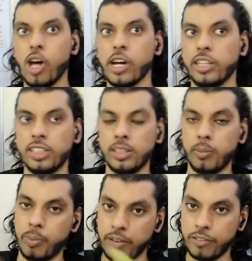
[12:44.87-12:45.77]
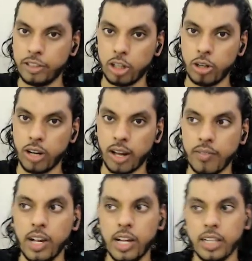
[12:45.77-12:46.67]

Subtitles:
okay, these are the benefits that you're going to have.